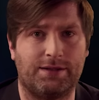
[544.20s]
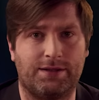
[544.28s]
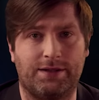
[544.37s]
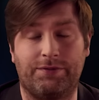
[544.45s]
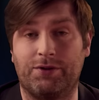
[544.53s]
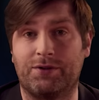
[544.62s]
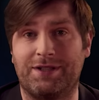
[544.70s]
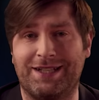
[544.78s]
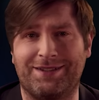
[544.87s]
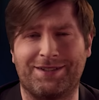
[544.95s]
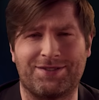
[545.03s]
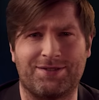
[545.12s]
If you can hear
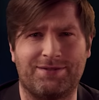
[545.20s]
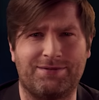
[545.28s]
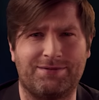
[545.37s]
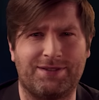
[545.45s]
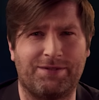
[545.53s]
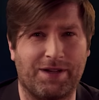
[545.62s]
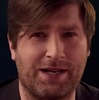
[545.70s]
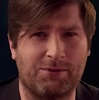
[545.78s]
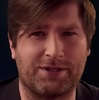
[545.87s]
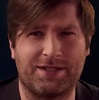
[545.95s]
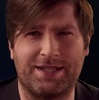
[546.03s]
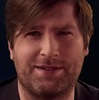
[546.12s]
this, if anyone
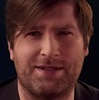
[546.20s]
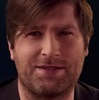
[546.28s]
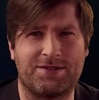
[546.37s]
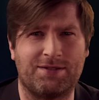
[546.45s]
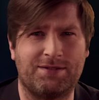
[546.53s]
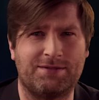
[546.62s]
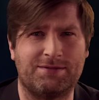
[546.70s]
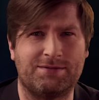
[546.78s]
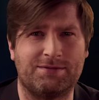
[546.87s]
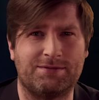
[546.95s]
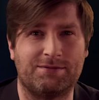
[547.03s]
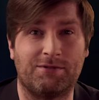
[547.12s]
can hear this,
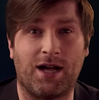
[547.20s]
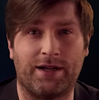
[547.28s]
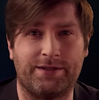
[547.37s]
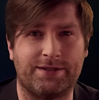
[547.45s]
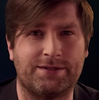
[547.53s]
run,